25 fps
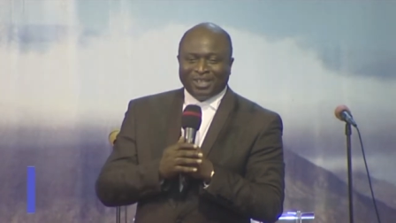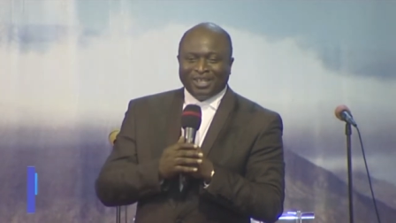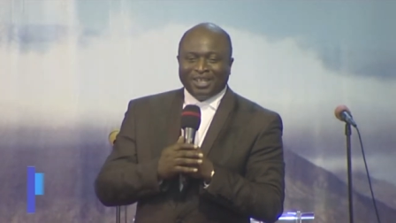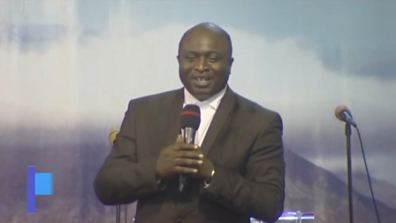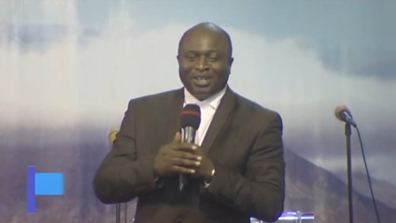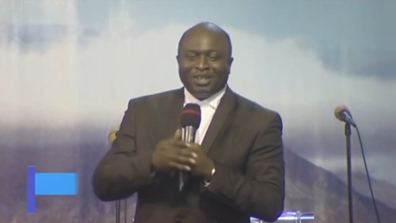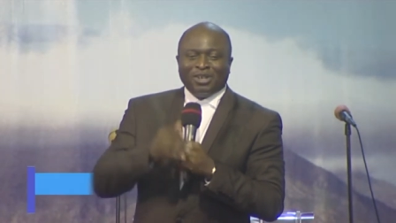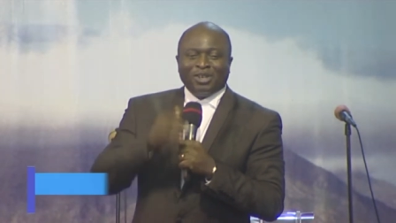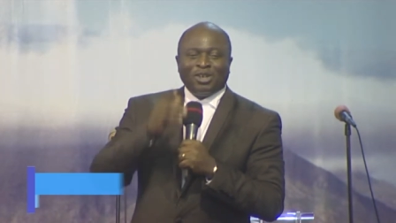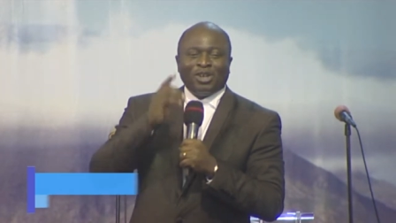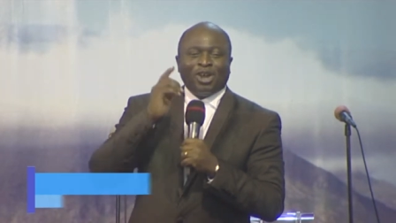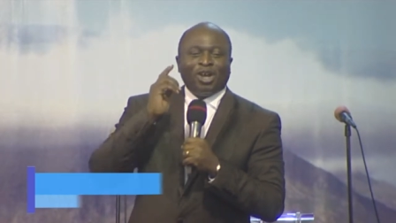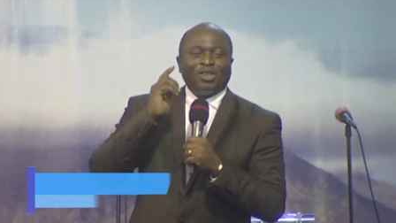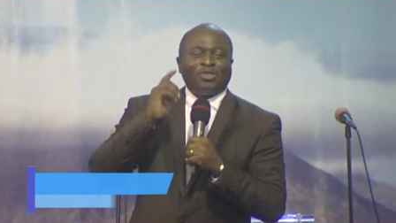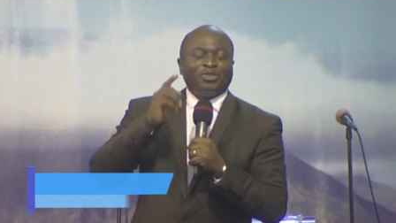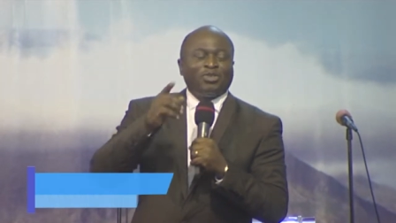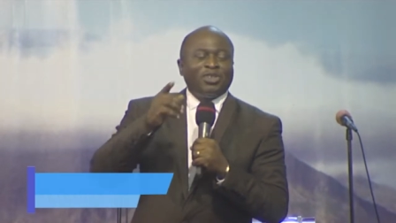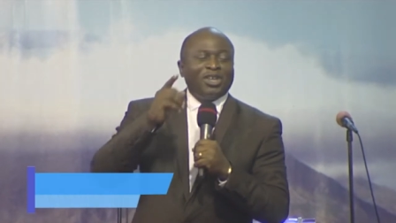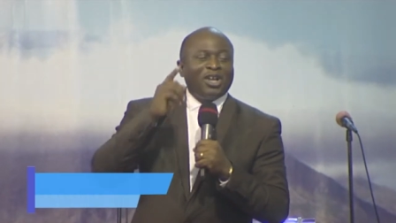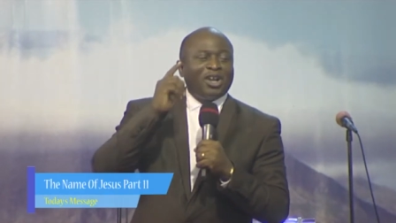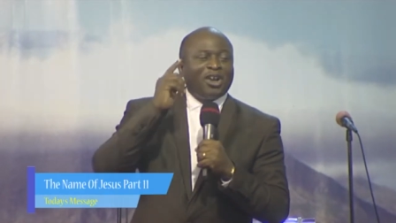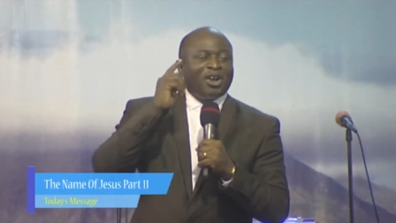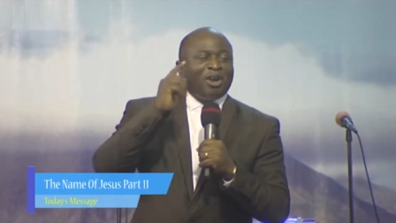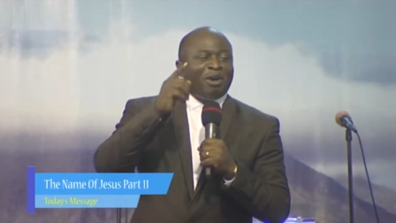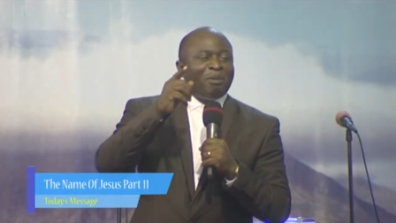Nothing
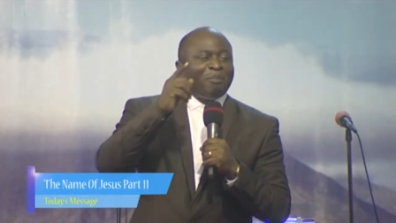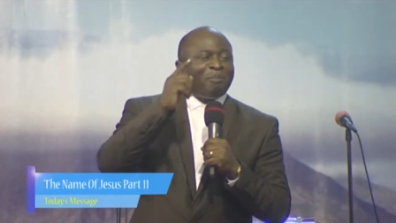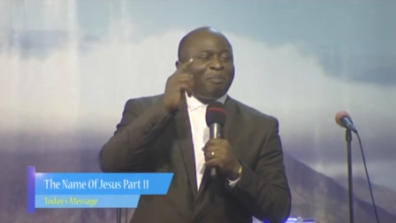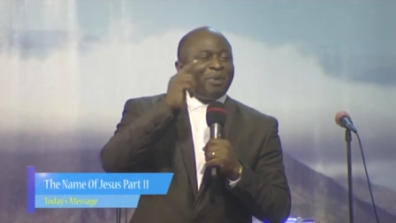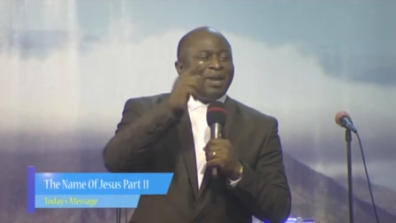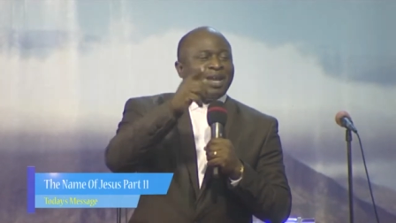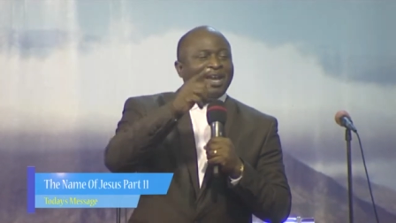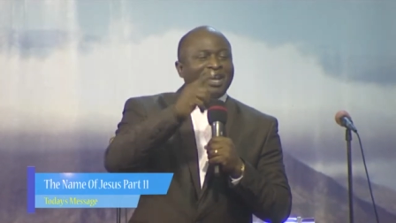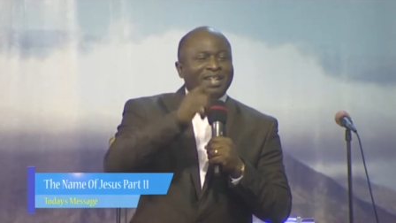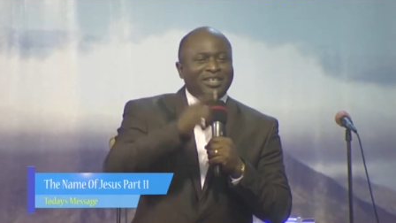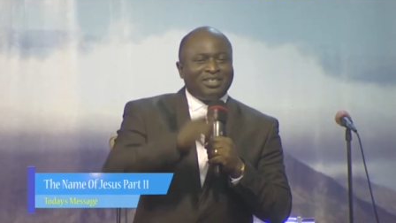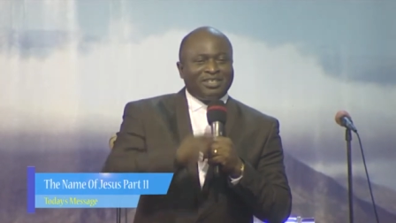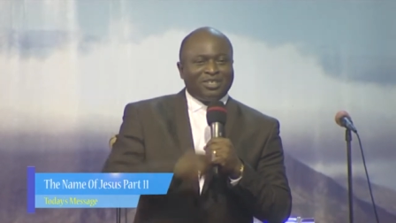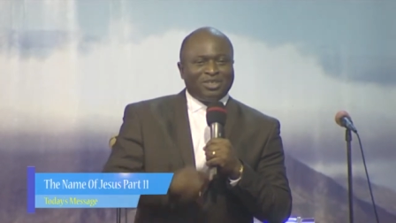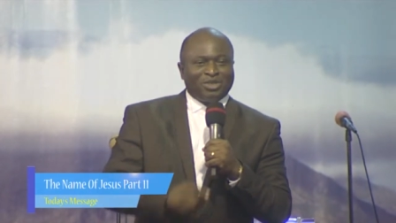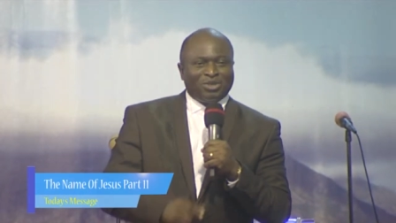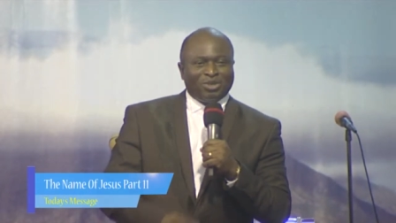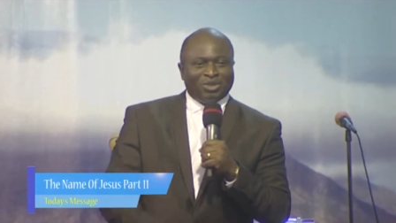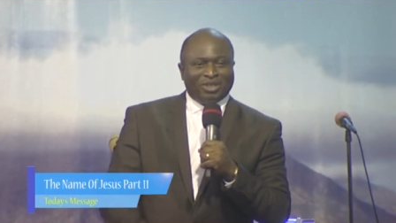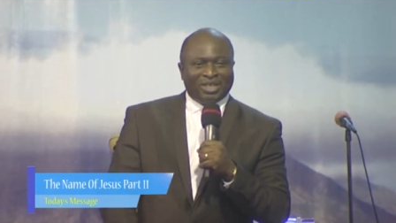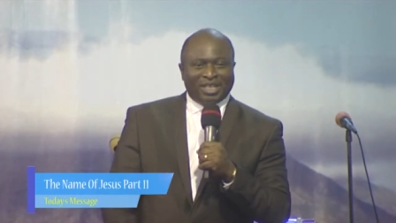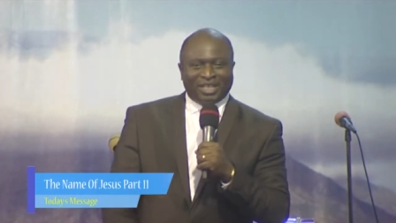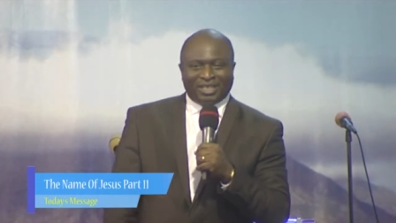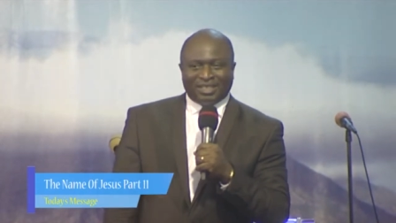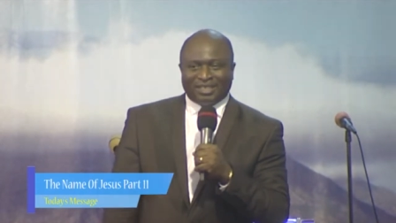compares to
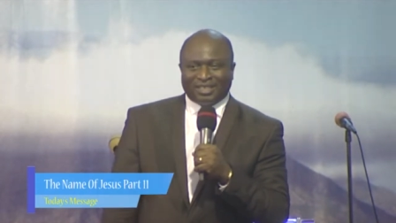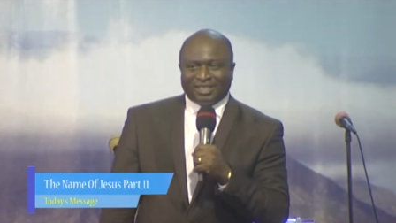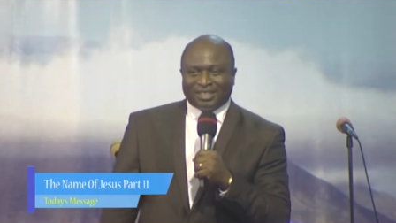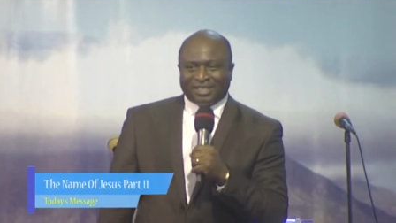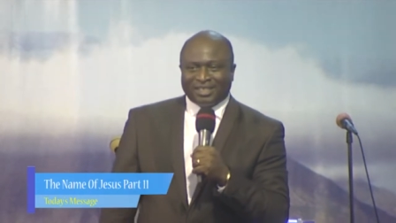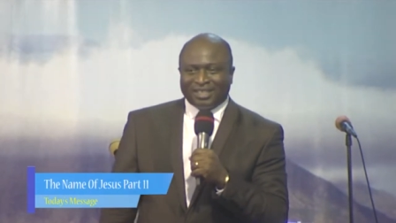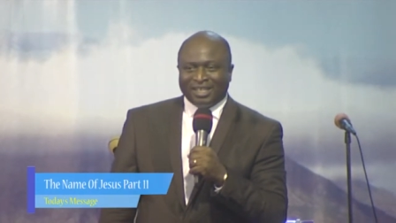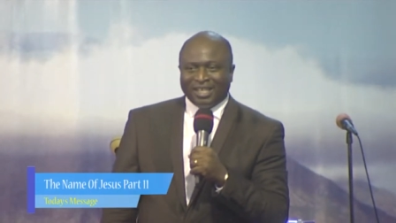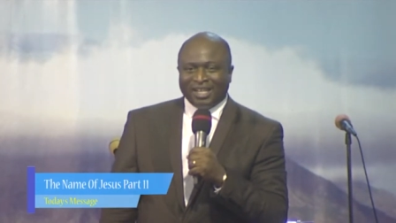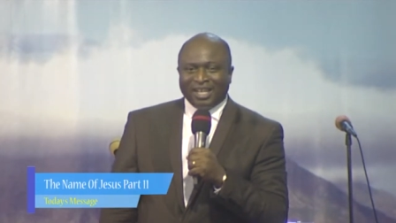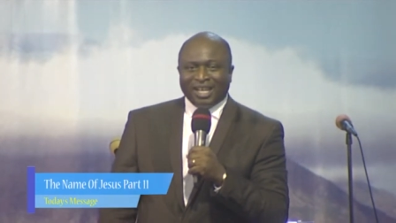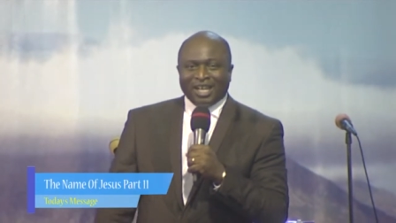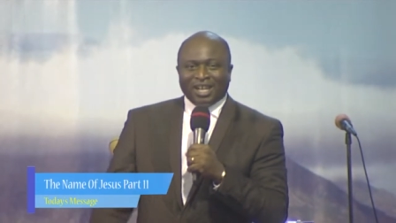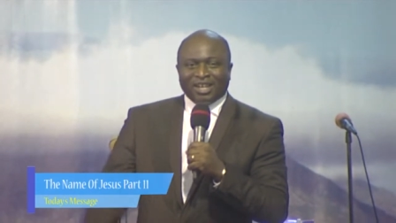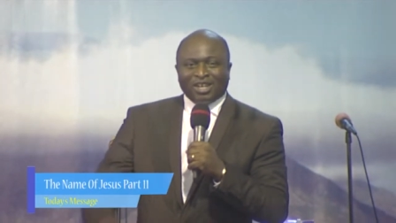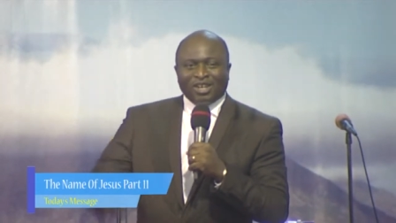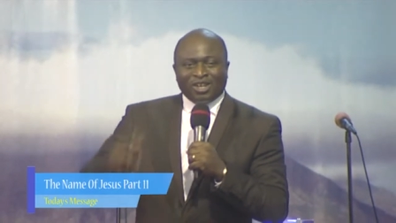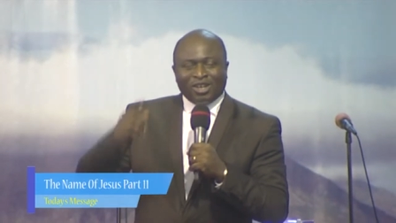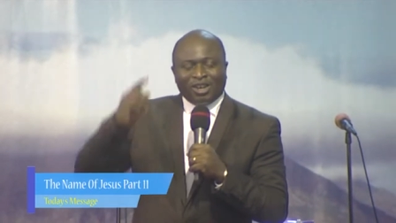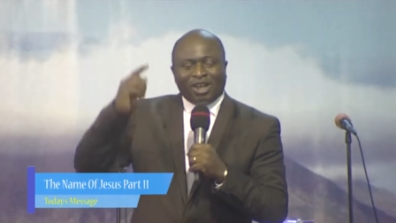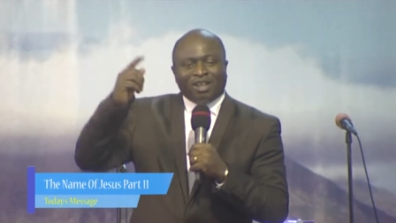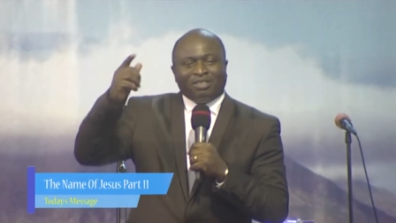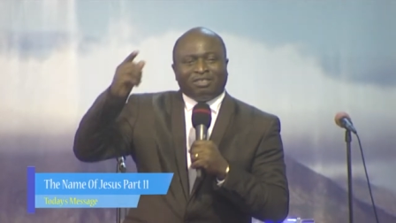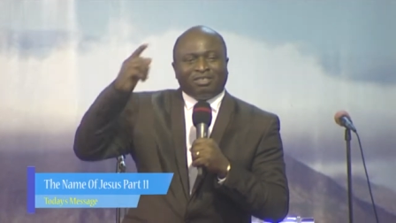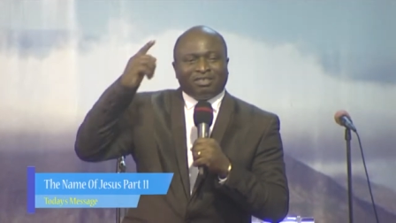this.
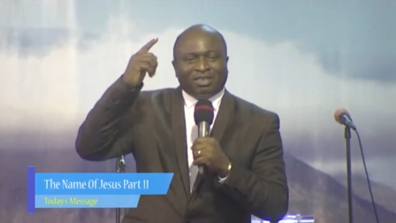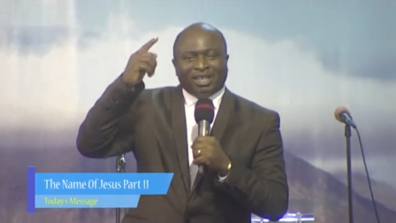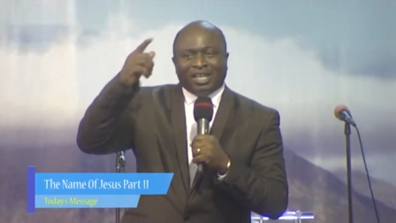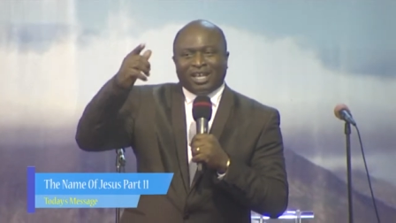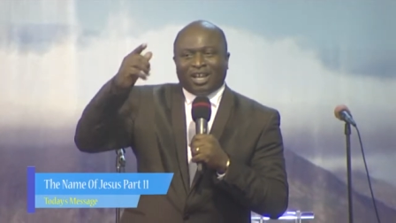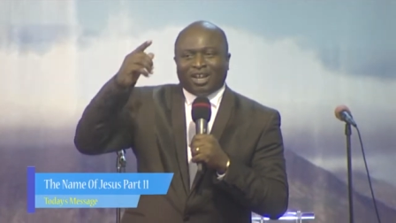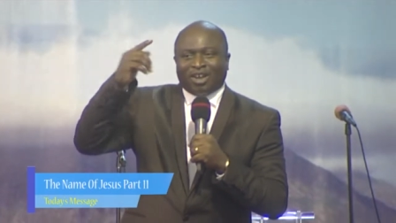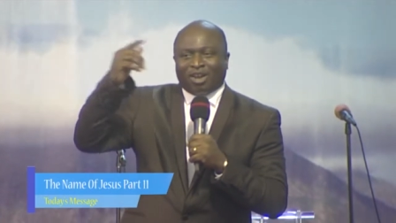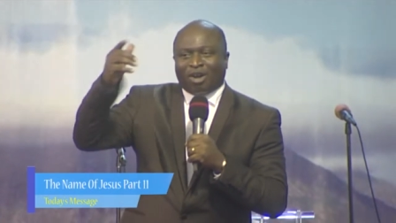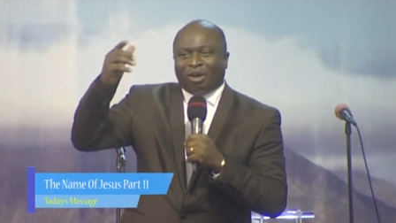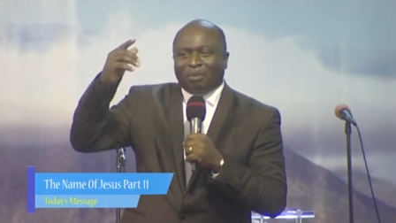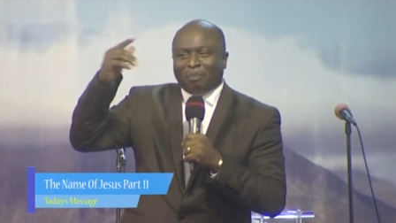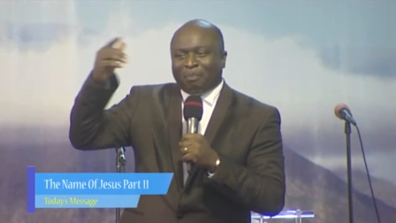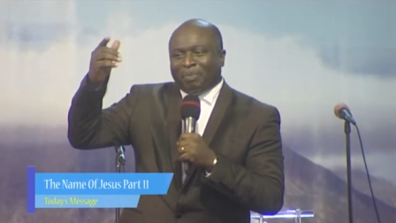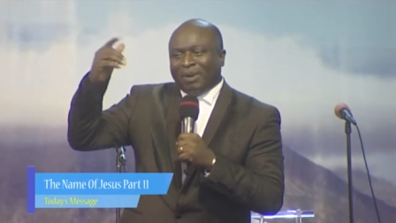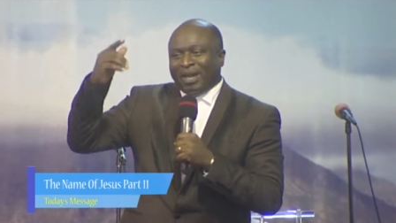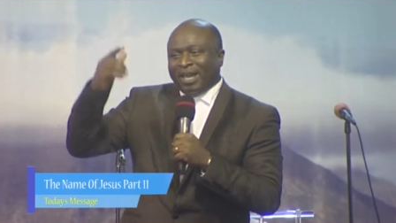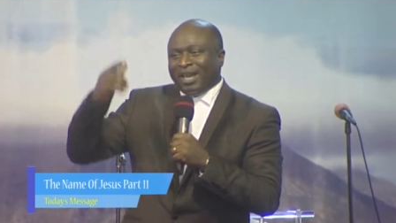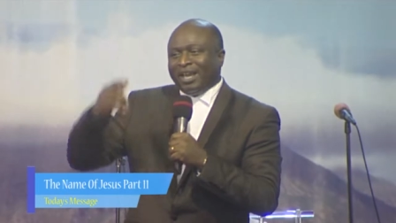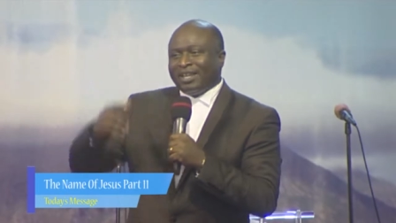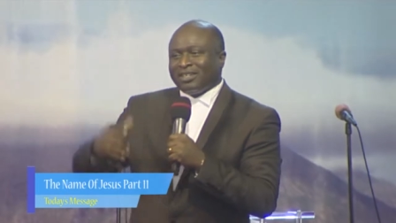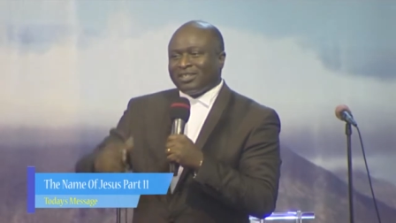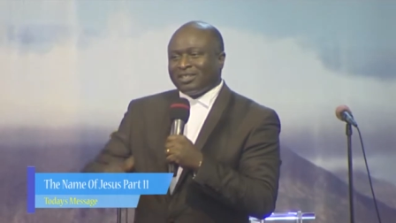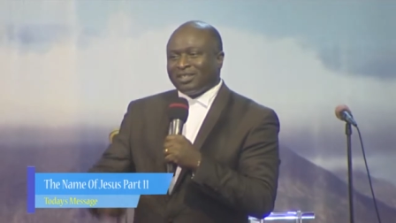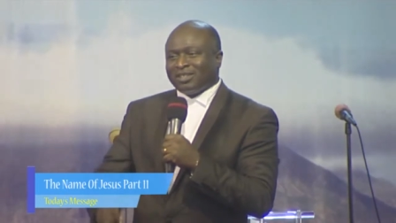Nothing
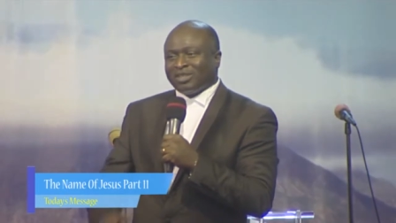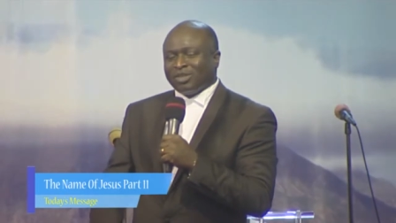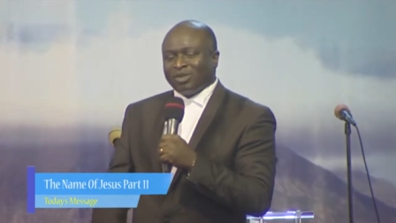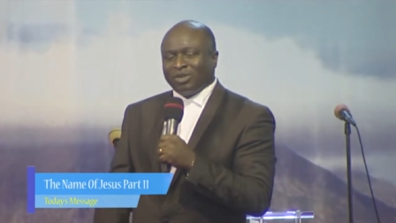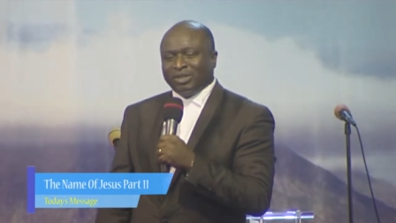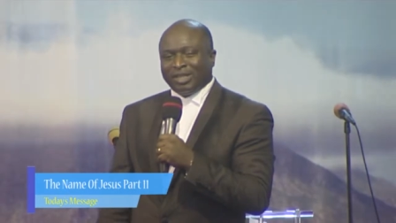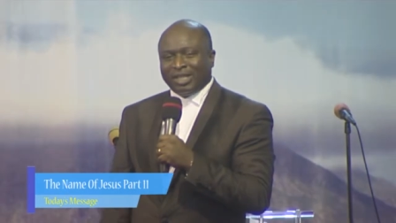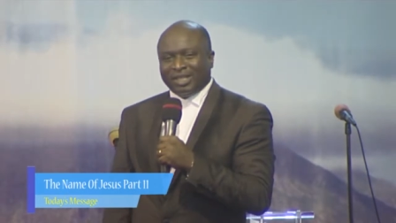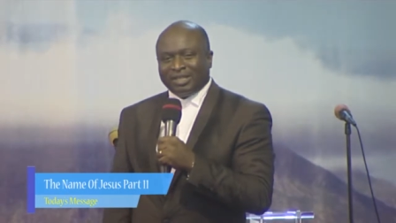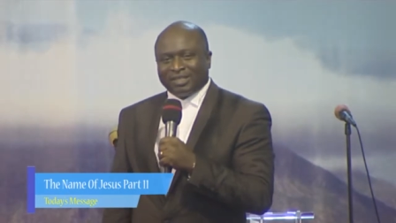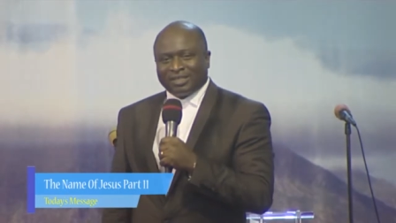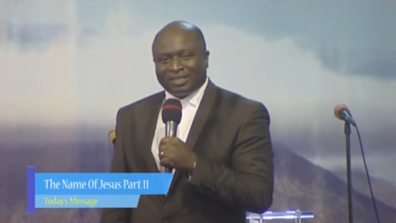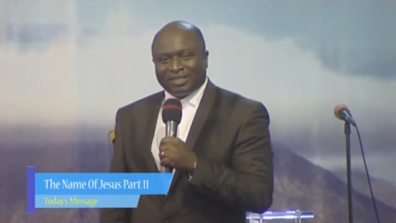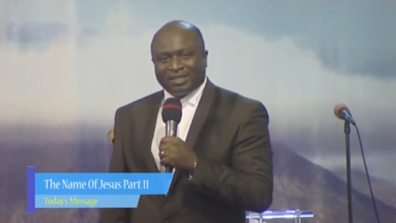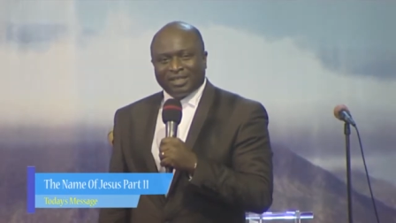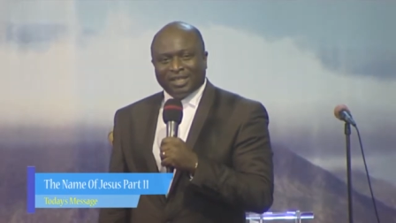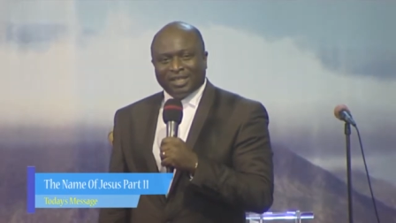compares to this.